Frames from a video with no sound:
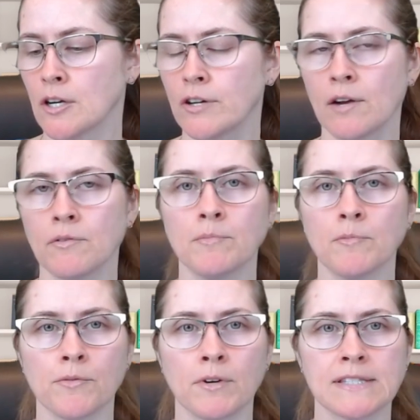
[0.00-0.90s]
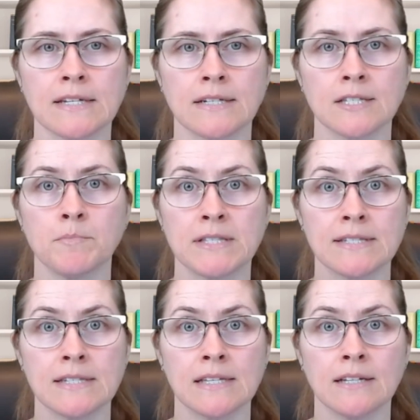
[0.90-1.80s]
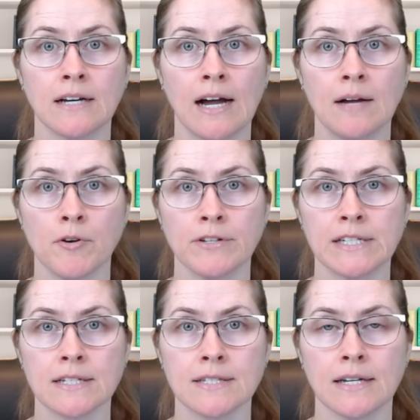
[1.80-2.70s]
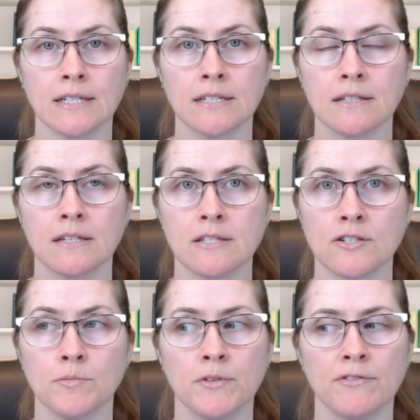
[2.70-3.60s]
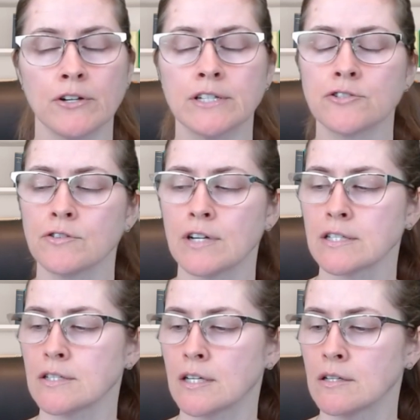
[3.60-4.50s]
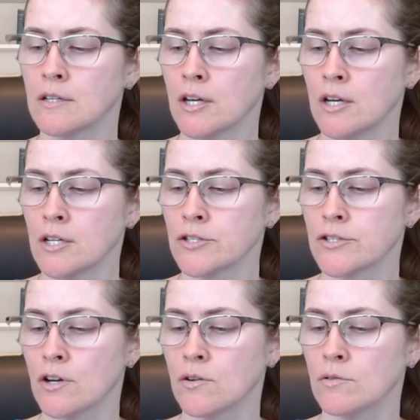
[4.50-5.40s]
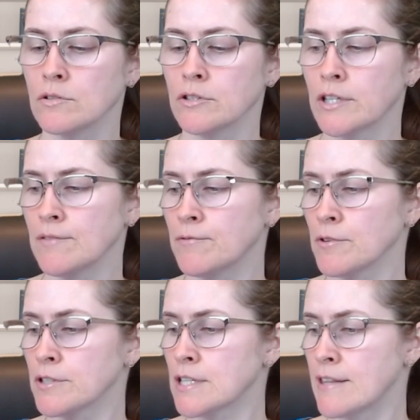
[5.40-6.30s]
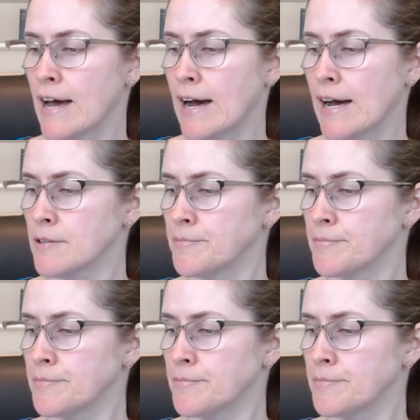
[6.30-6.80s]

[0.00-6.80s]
Okay, I read more than one sentence, but see, I'm already excited because this will be very interesting. So looking forward to that.